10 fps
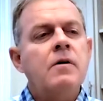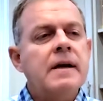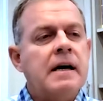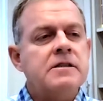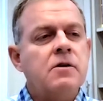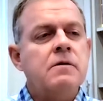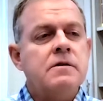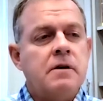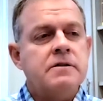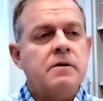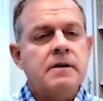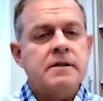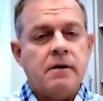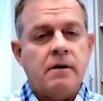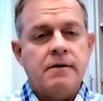yeah, I slowly
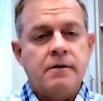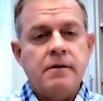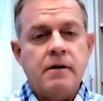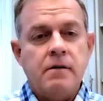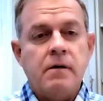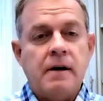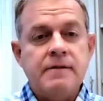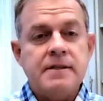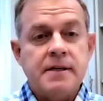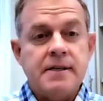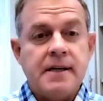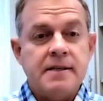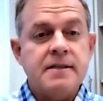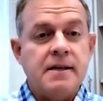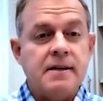started, obviously
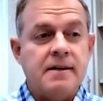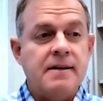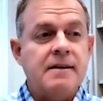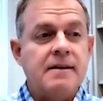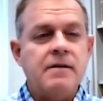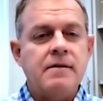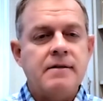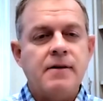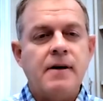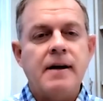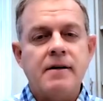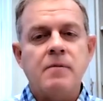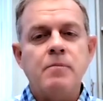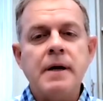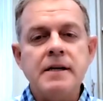testing it and trying it
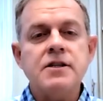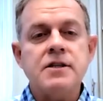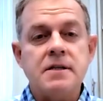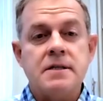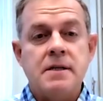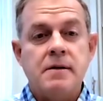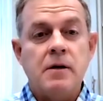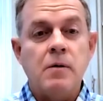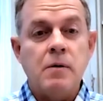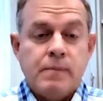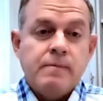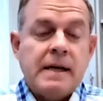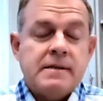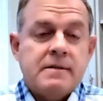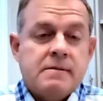on patients.
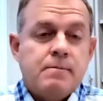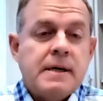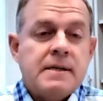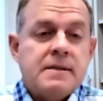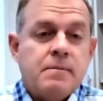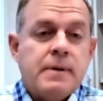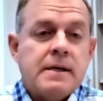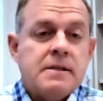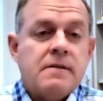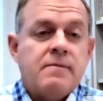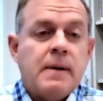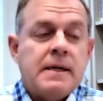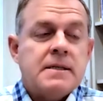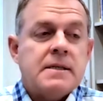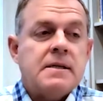That's medicine, practice of
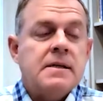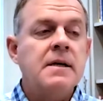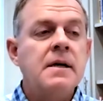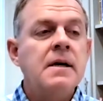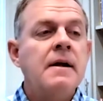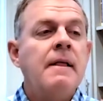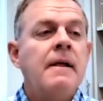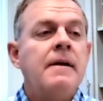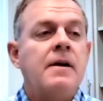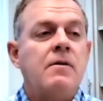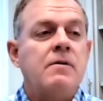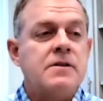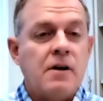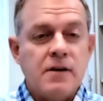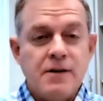medicine. I
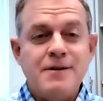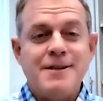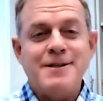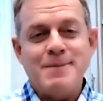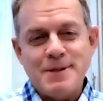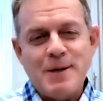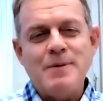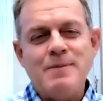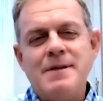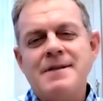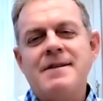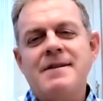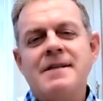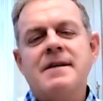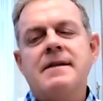started using some supplements
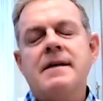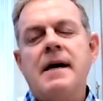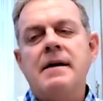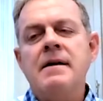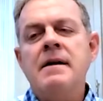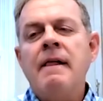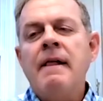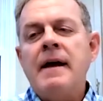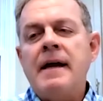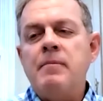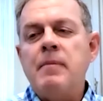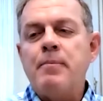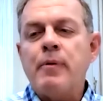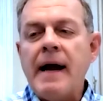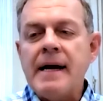and things like that. And in my
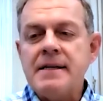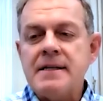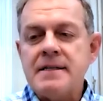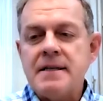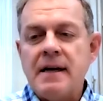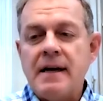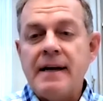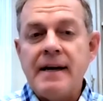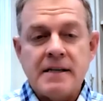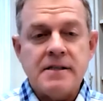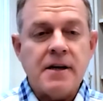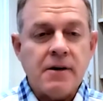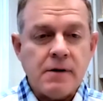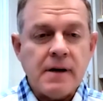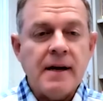practice that I had actually
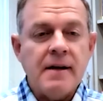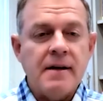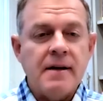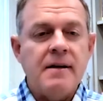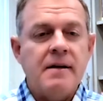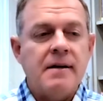created,